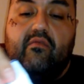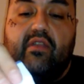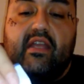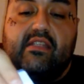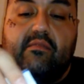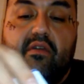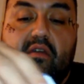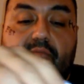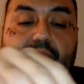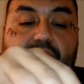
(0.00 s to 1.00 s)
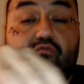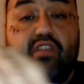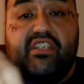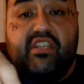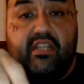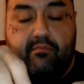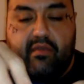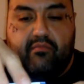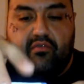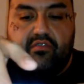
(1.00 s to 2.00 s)
We got some red chili
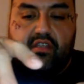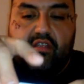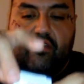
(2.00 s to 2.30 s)
peppers.